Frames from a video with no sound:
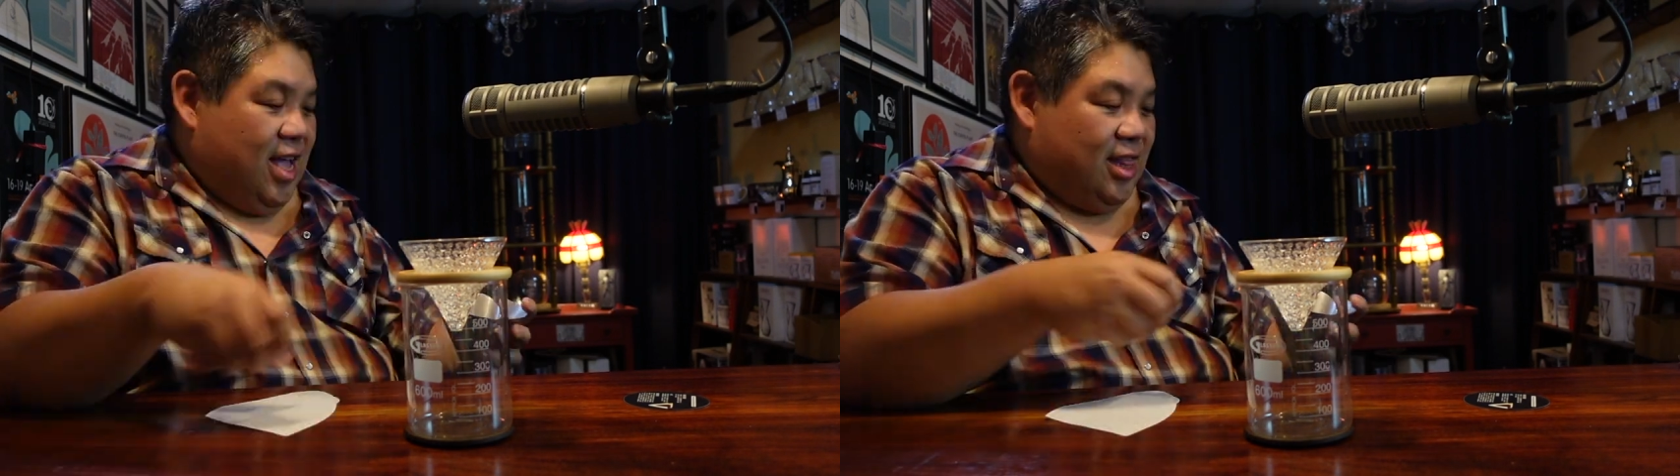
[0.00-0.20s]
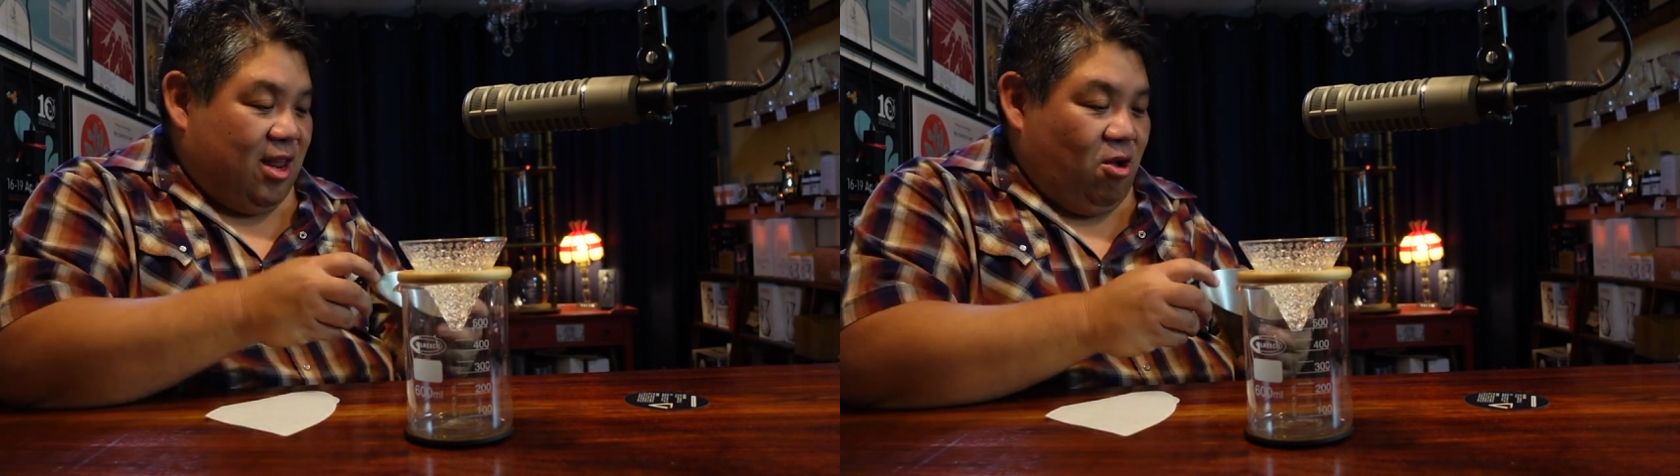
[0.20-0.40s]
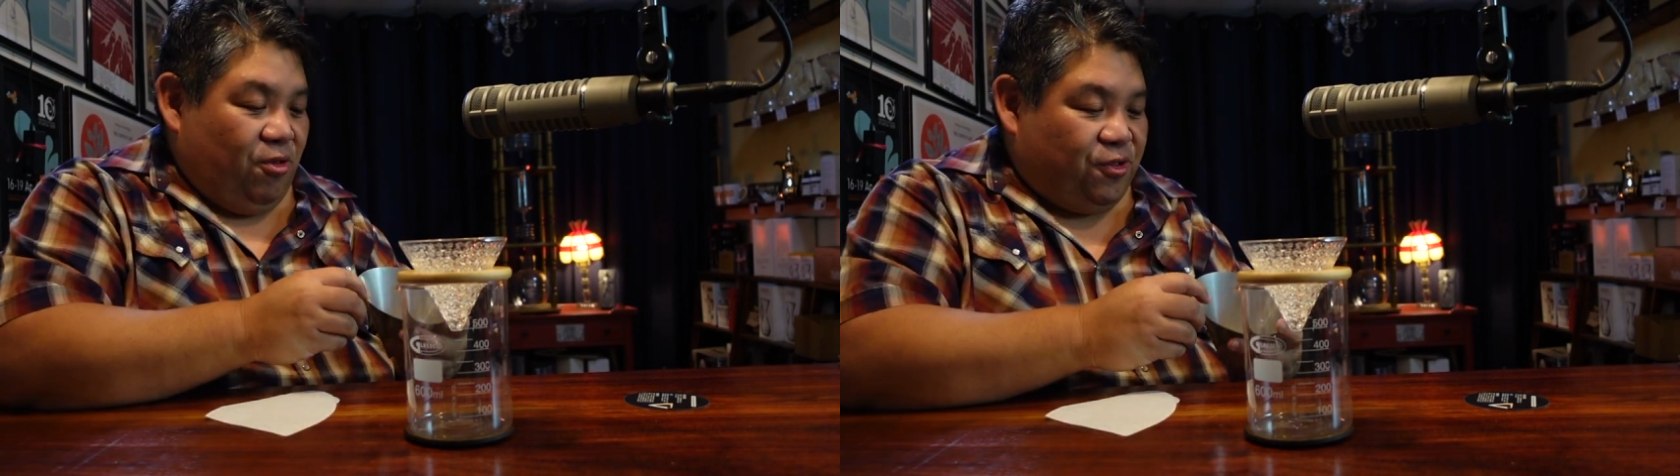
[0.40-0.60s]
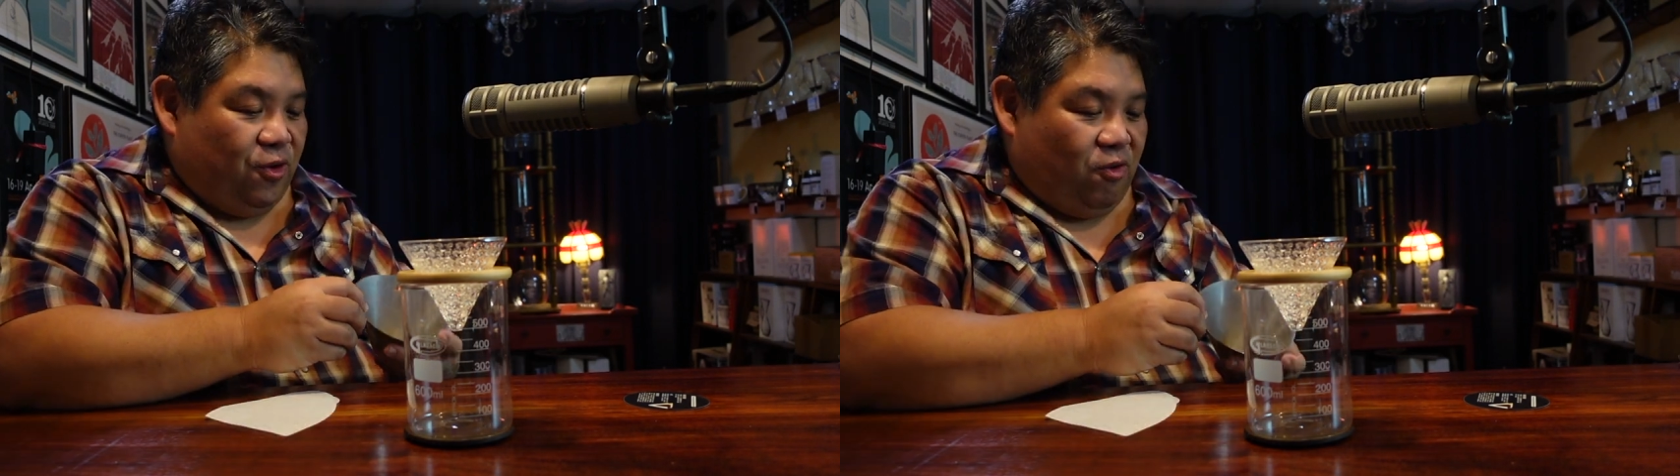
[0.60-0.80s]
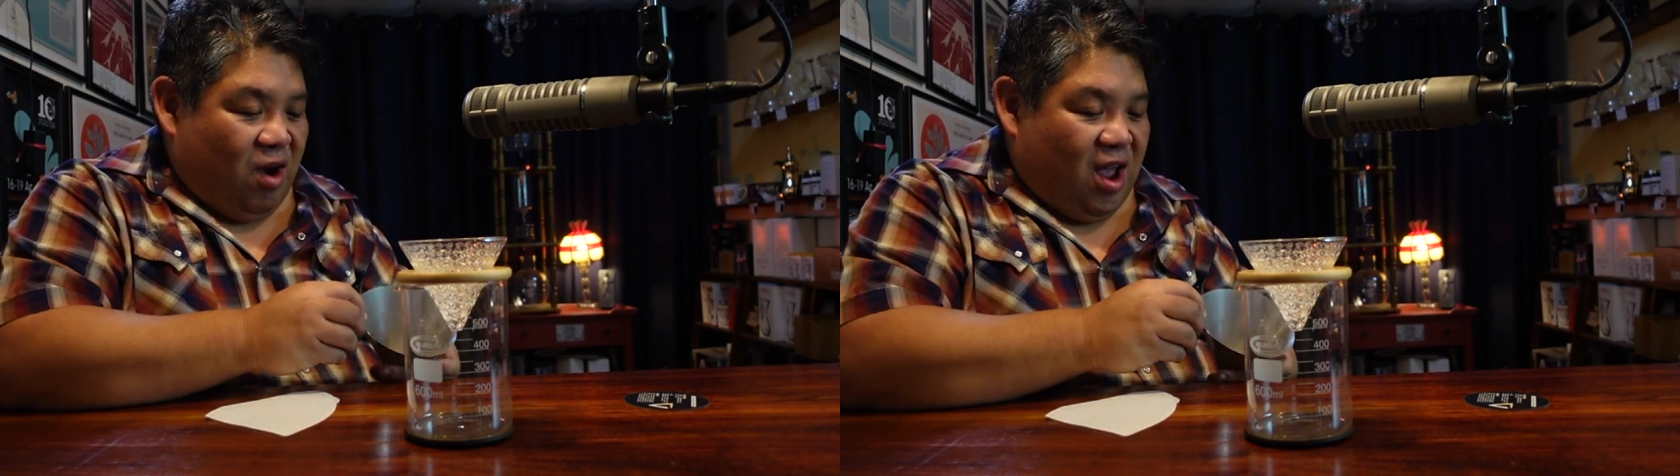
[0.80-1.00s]
and then I also
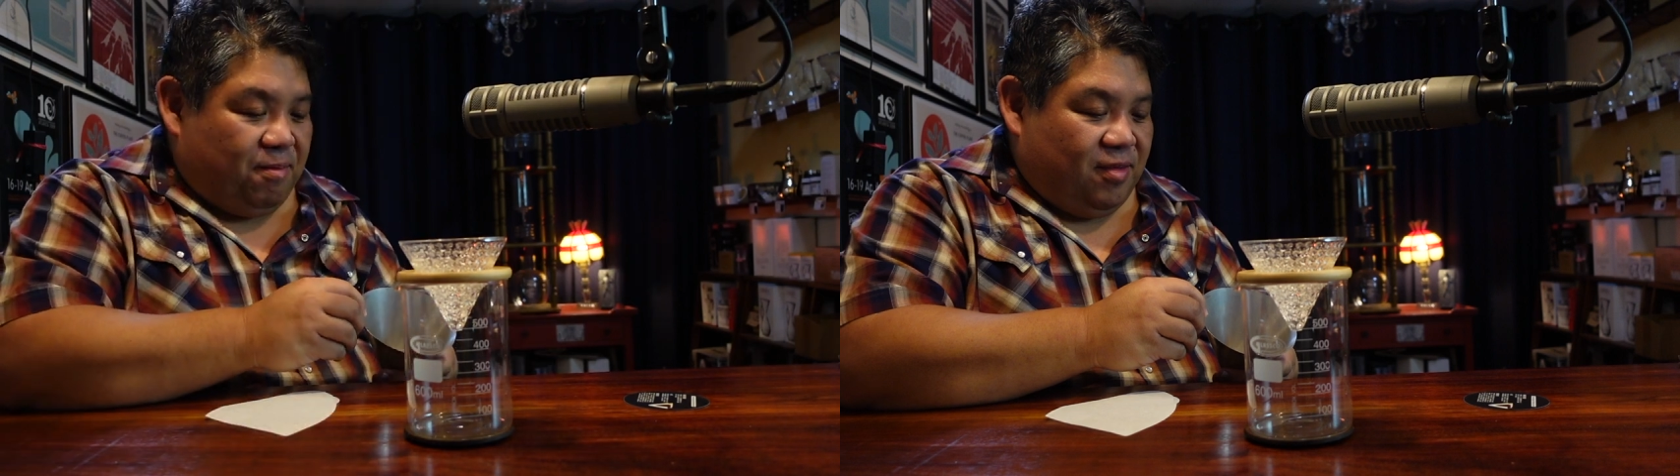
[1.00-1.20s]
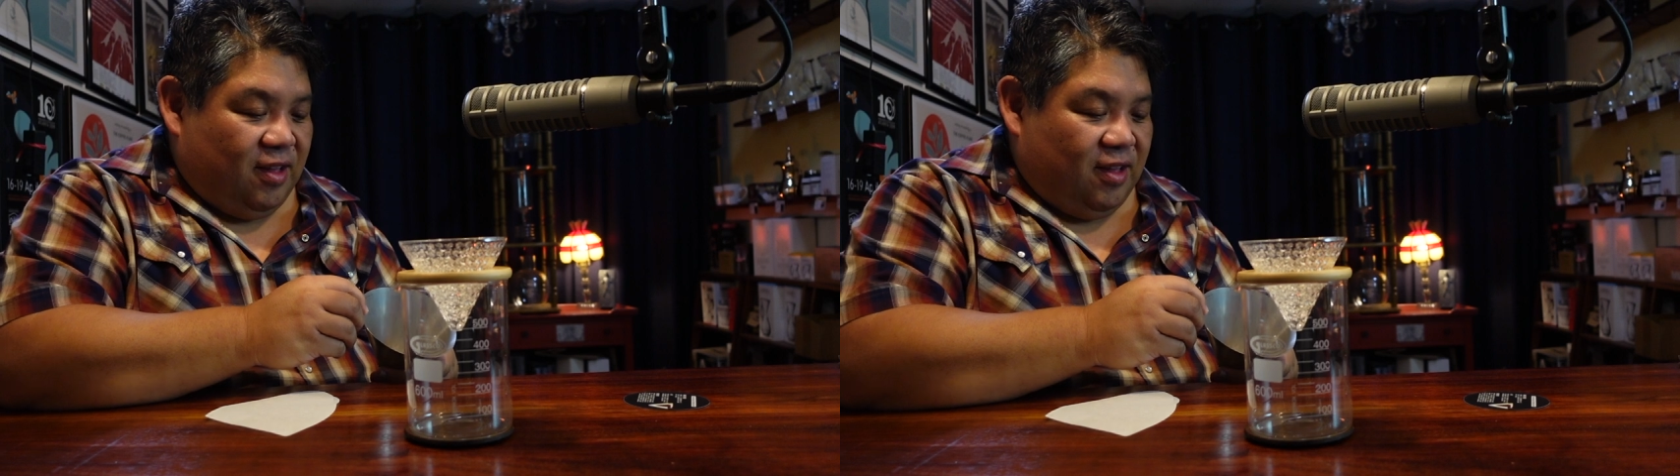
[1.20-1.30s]
grabbed